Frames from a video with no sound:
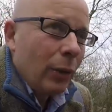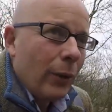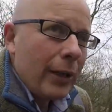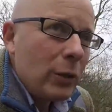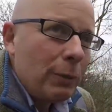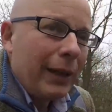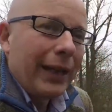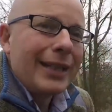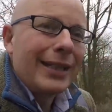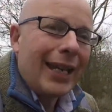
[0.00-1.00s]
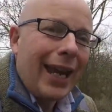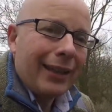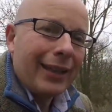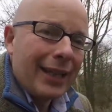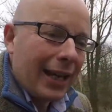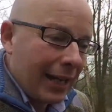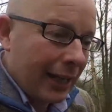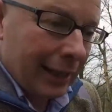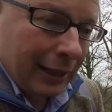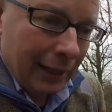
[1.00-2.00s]
where you begin to get the
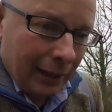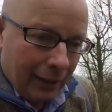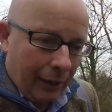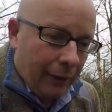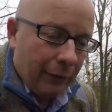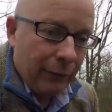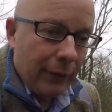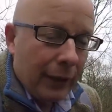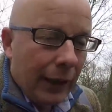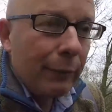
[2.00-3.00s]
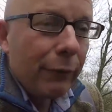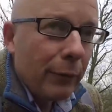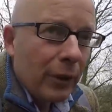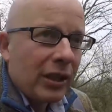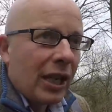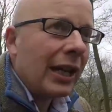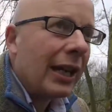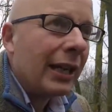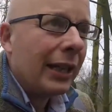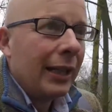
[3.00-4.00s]
the, the infamous
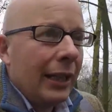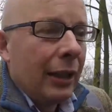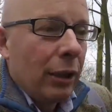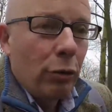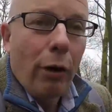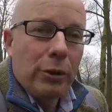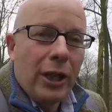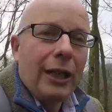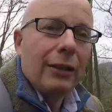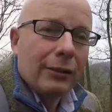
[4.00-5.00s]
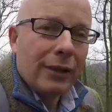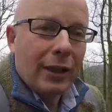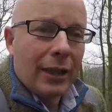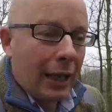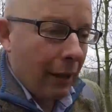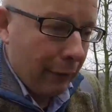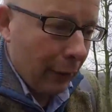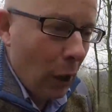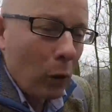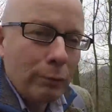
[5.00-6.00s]
Shropshire Hills, the, yeah. the
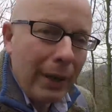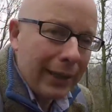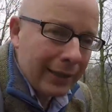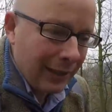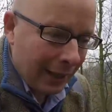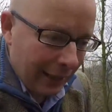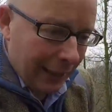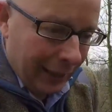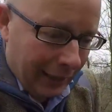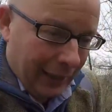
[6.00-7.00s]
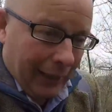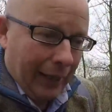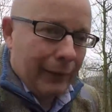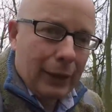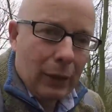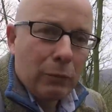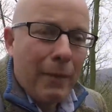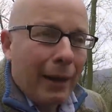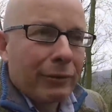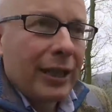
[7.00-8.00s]
Long Mind and the Long
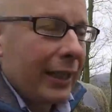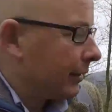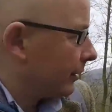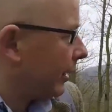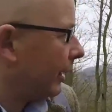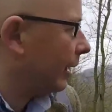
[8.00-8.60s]
Mountain and.